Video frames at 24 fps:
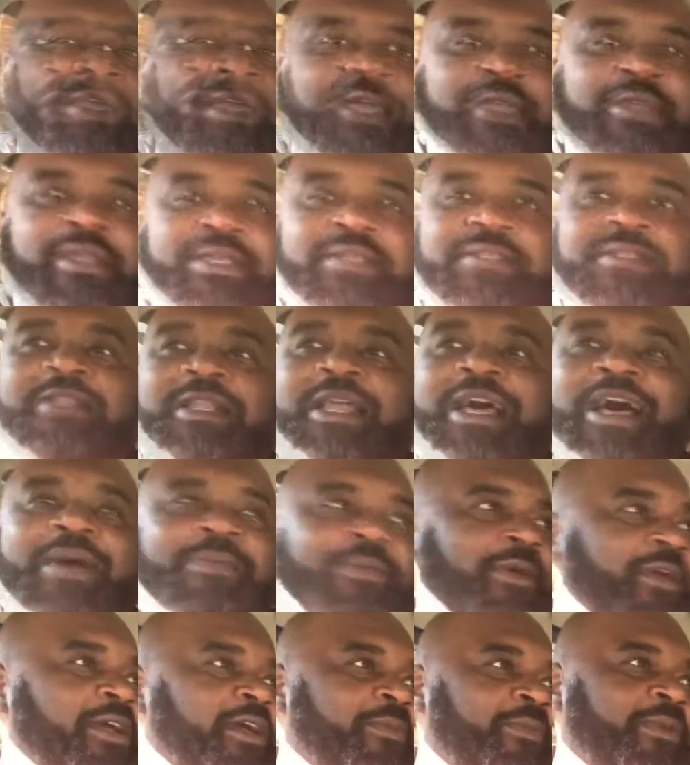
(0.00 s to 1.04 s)
like, had okay. that
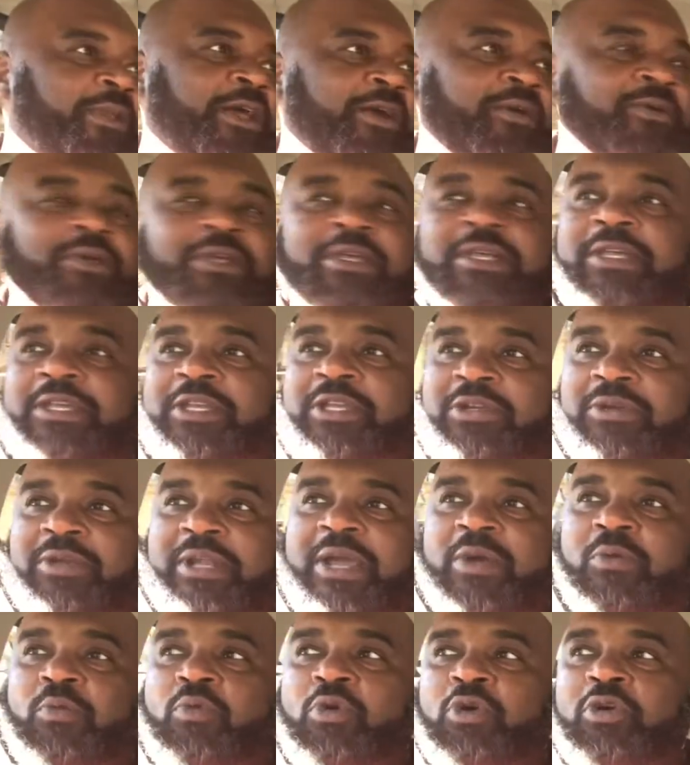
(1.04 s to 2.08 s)
slobber coming out. You know,
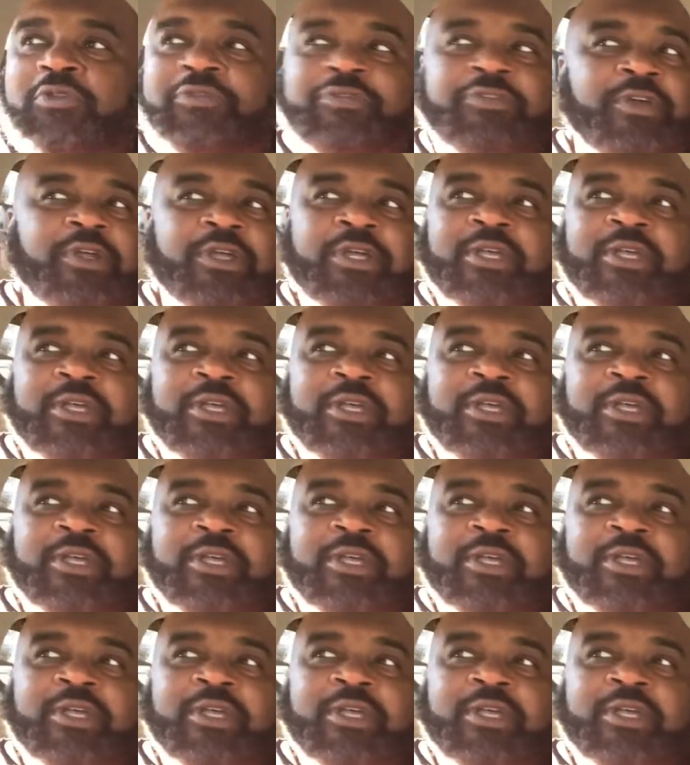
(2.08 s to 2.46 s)
that wolf.